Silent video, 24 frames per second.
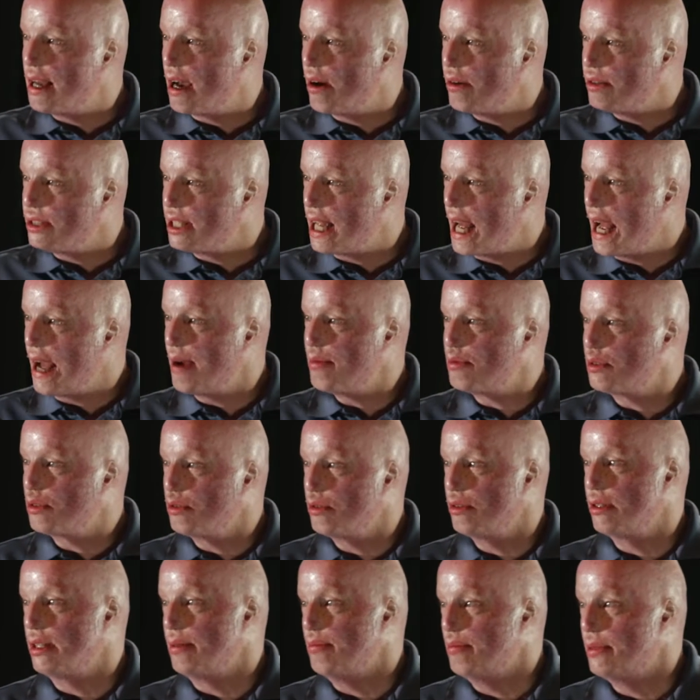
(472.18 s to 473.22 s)
I was
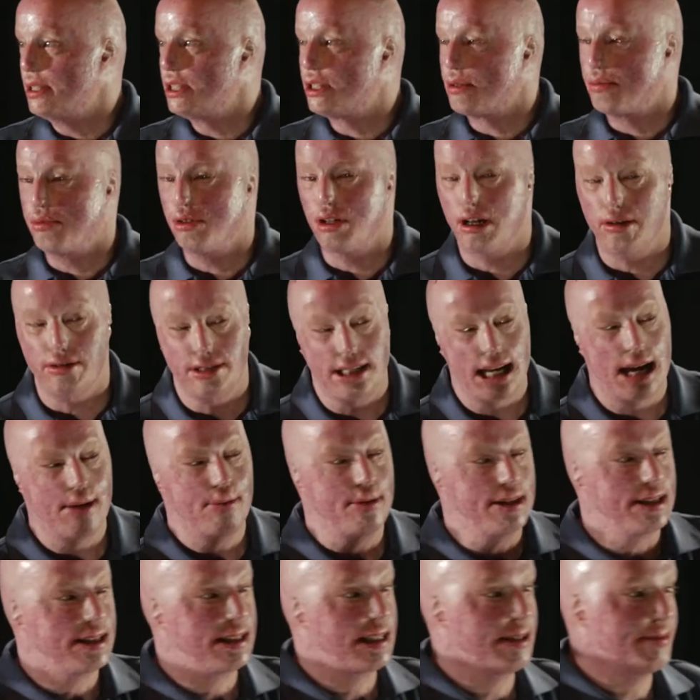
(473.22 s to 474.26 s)
absolutely miserable. I was
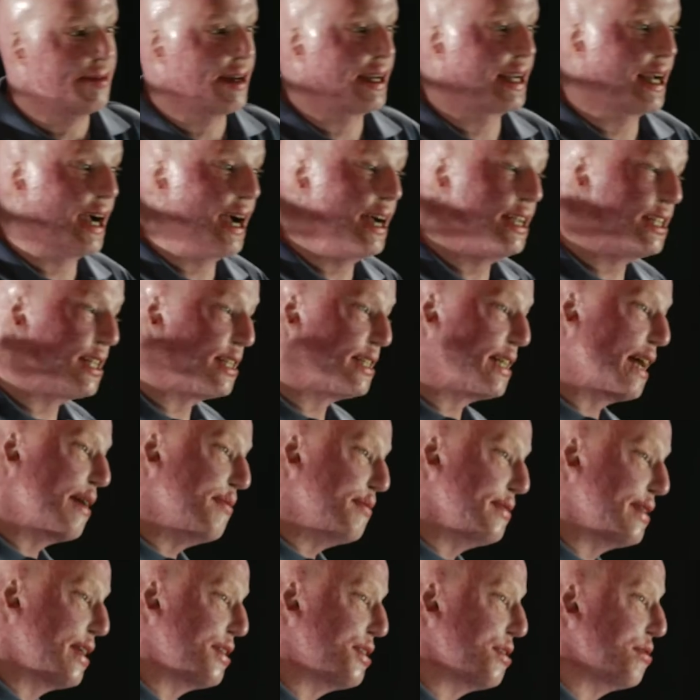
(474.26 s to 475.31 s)
happy to see my guys. I was
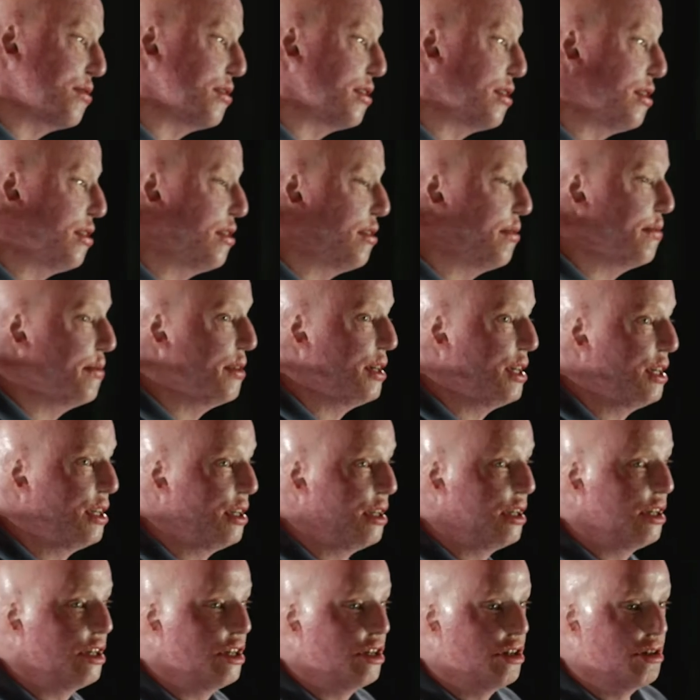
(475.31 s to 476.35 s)
happy that they were home.
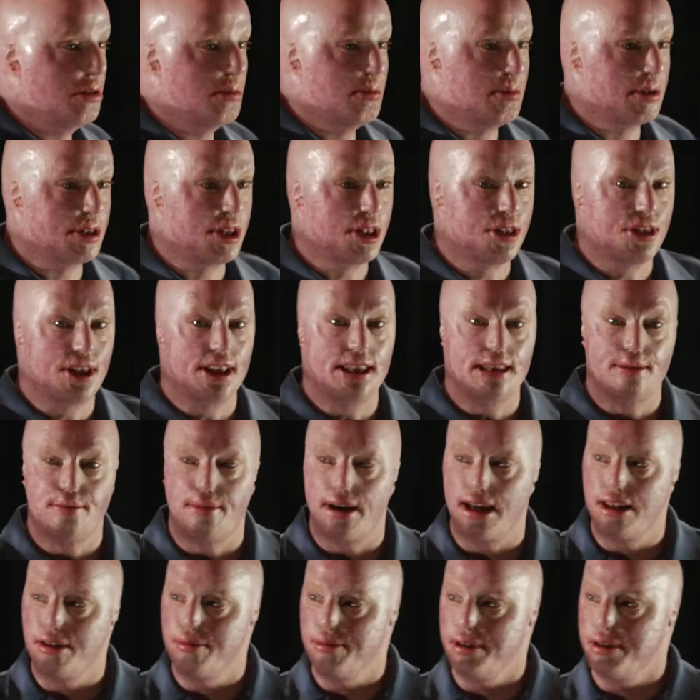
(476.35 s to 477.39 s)
But the thing that
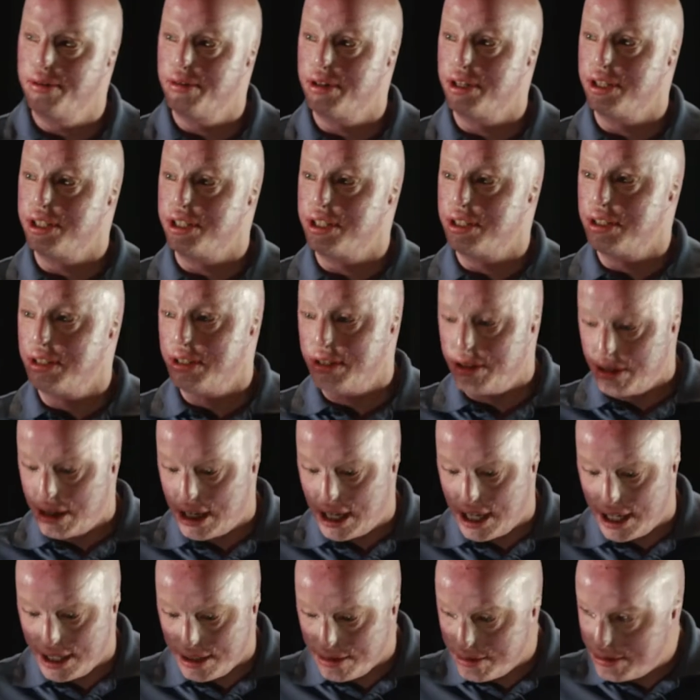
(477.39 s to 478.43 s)
bothered me was
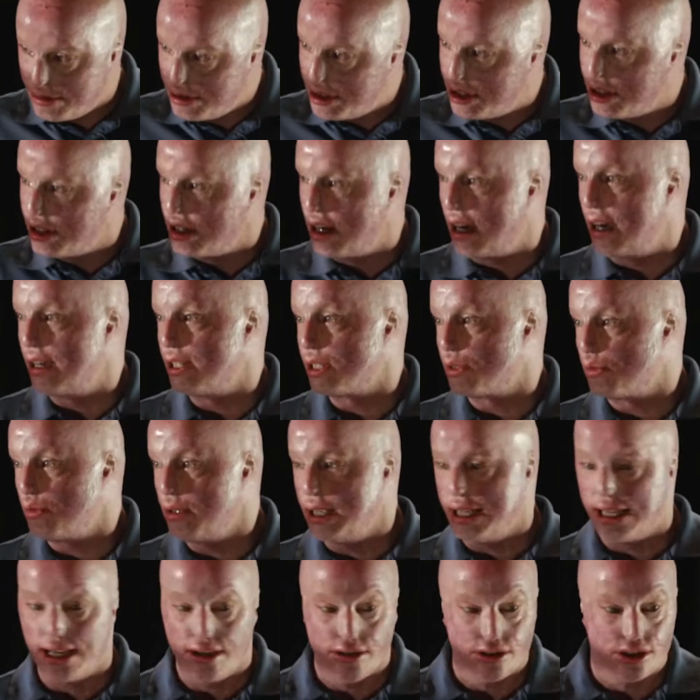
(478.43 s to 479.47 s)
I was
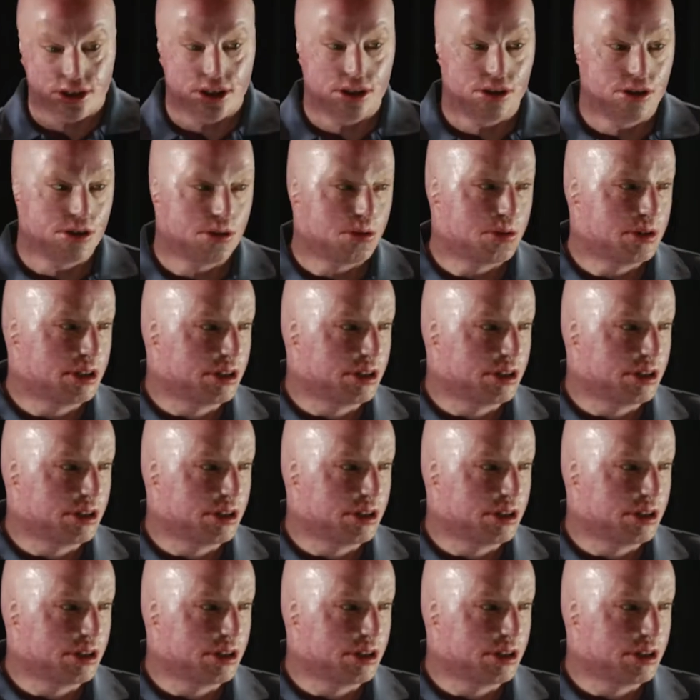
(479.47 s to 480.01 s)
weak. I was still in a